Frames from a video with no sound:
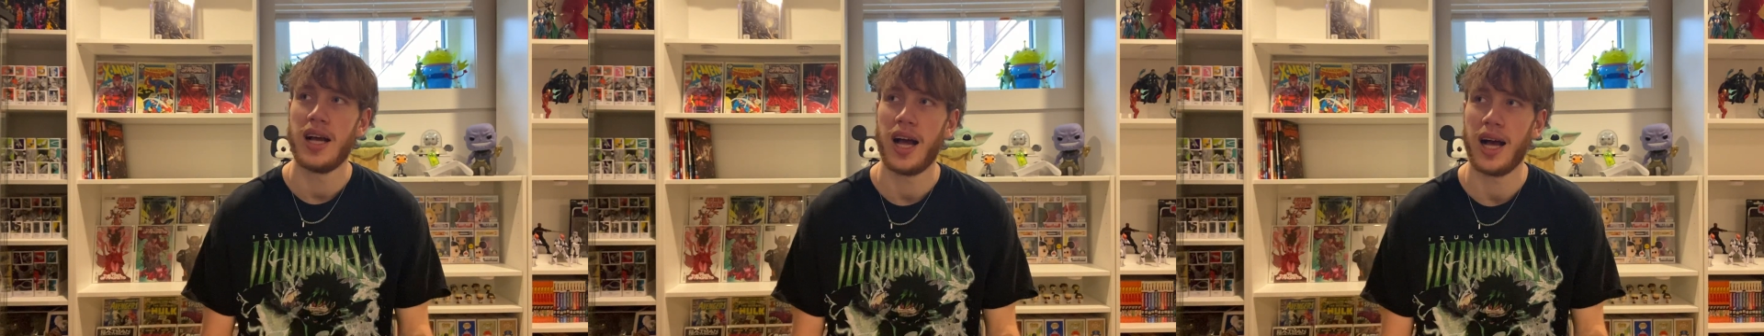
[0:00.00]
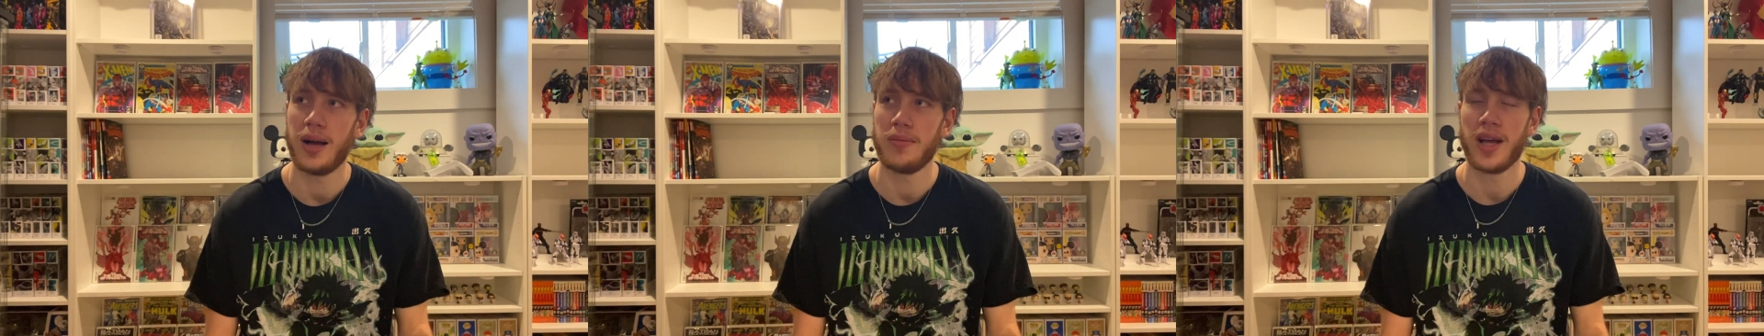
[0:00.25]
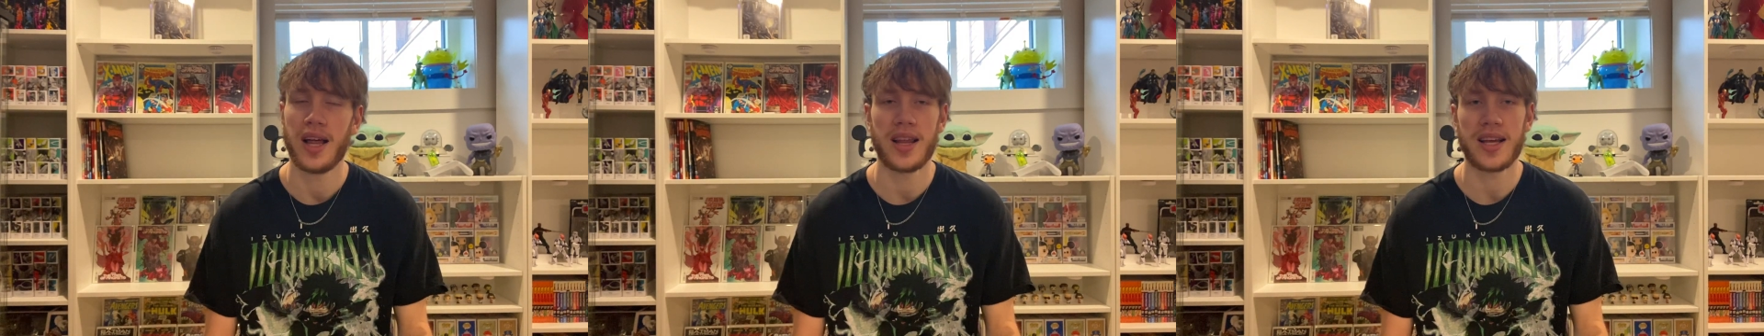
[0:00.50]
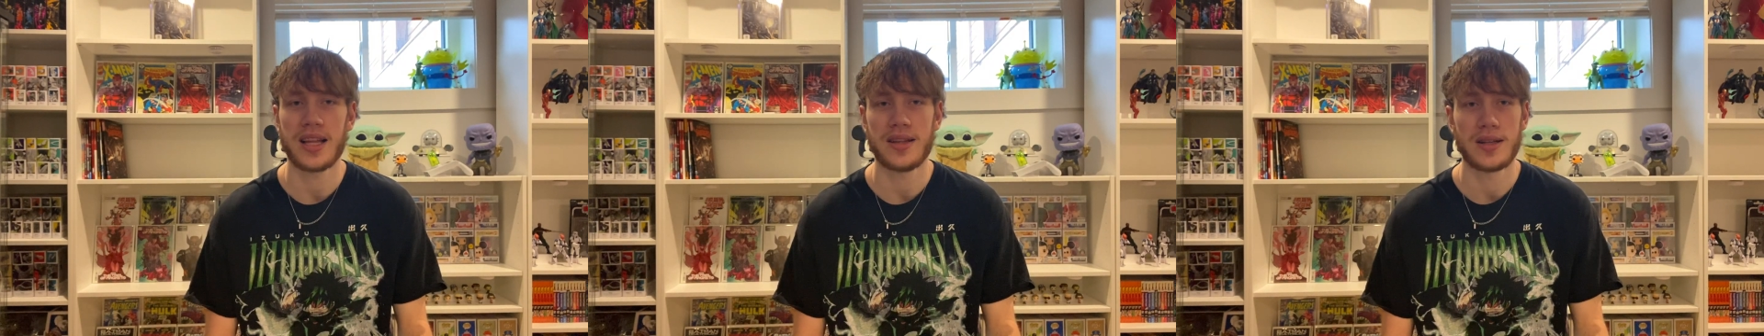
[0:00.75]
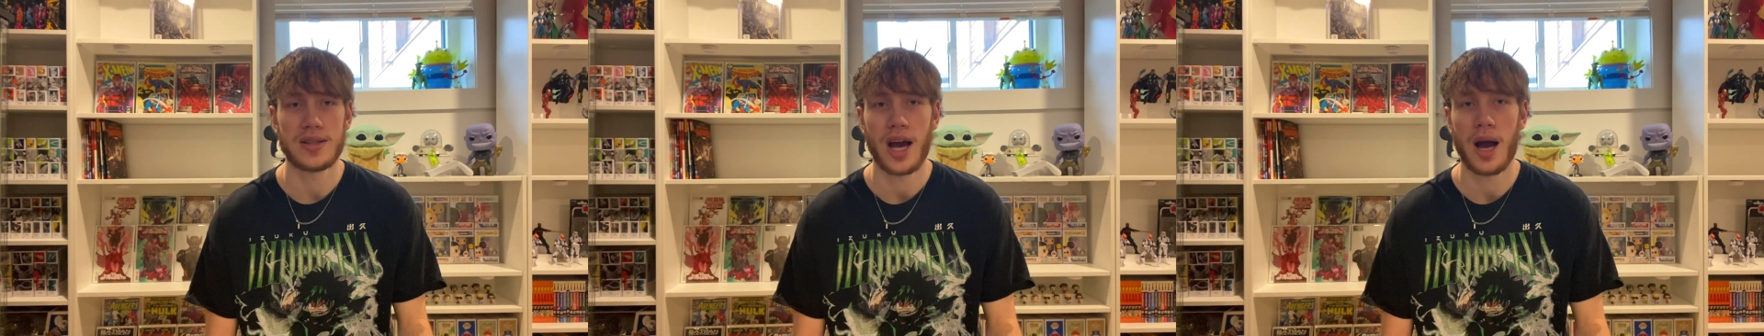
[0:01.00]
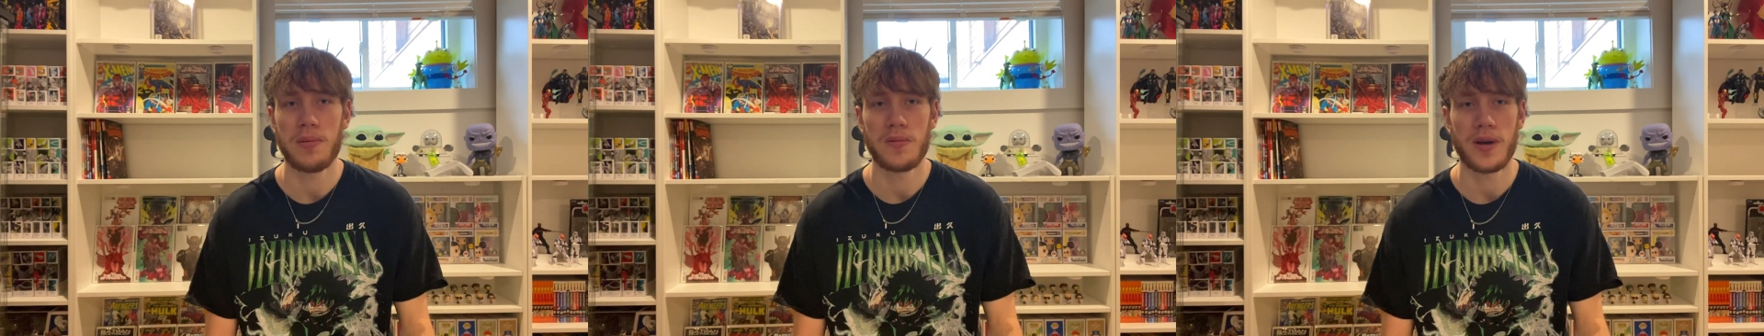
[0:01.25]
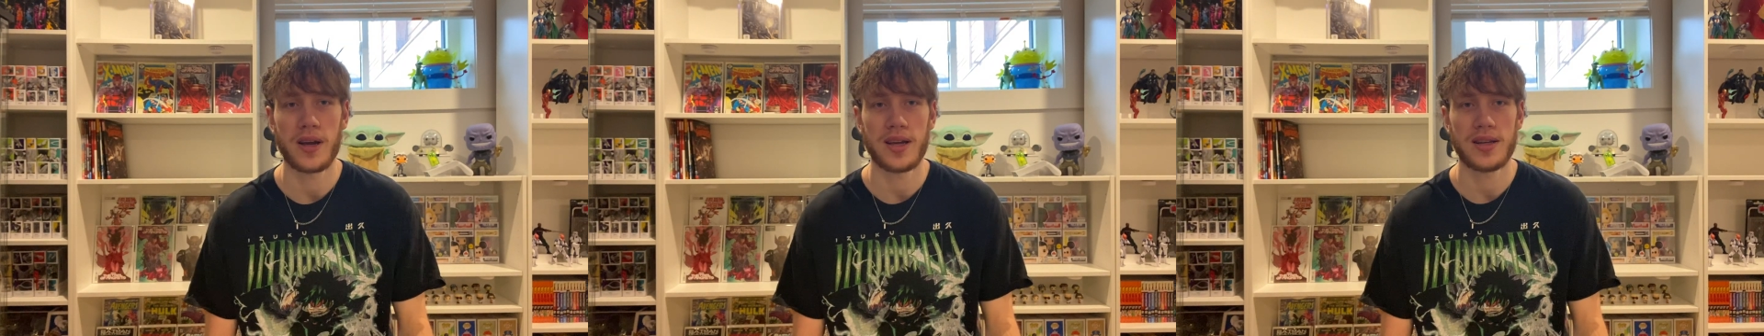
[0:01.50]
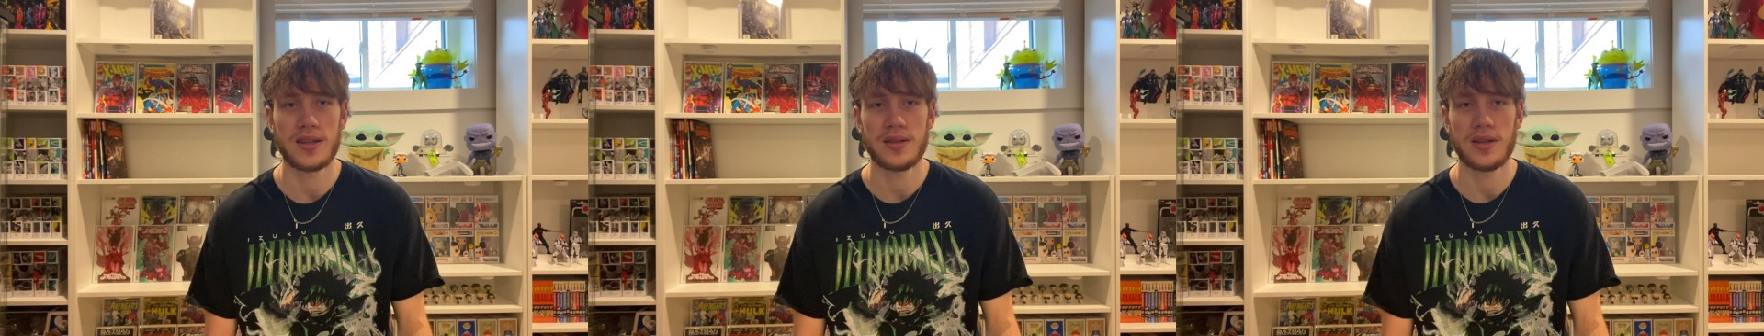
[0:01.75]
Not like at the top of
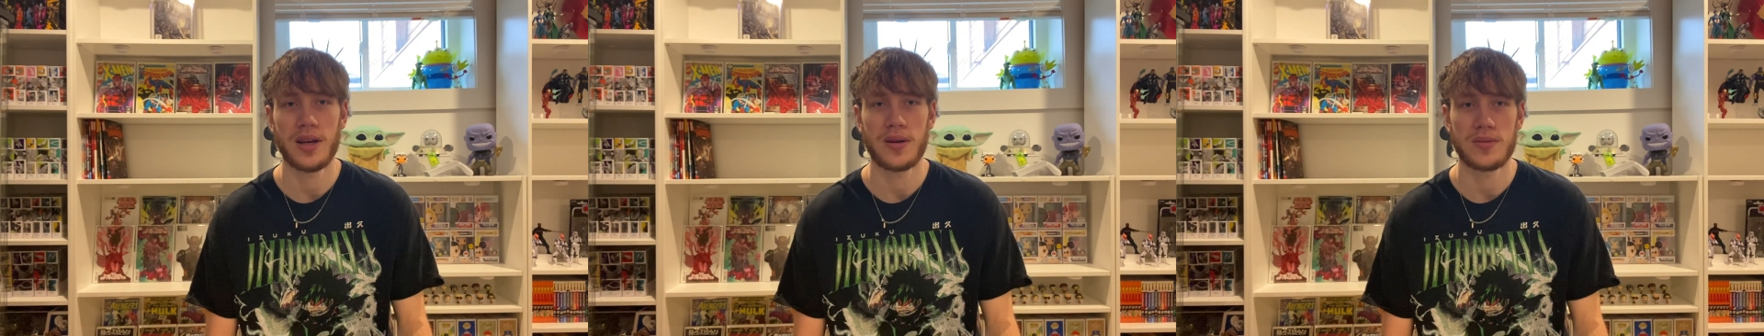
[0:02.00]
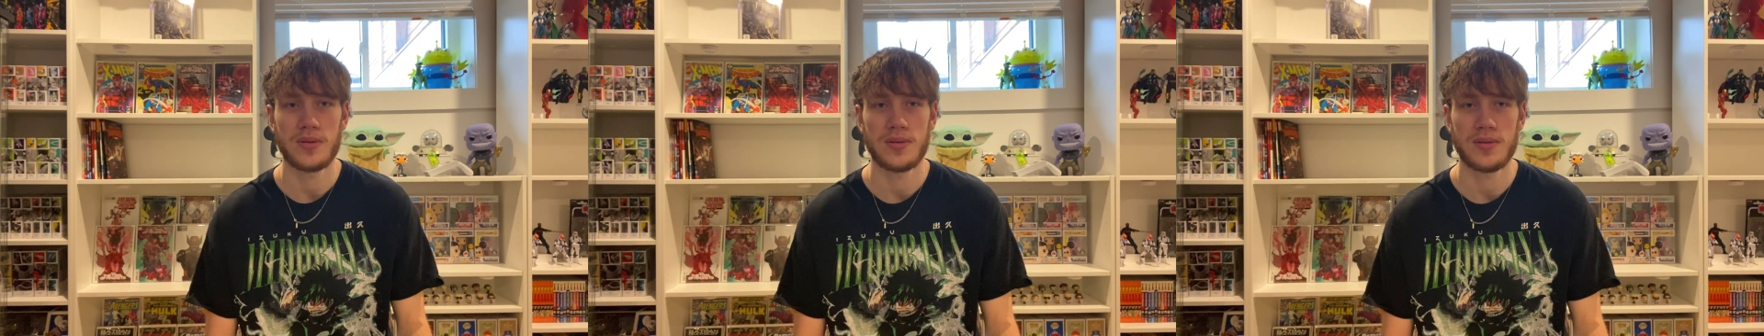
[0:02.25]
my, you know,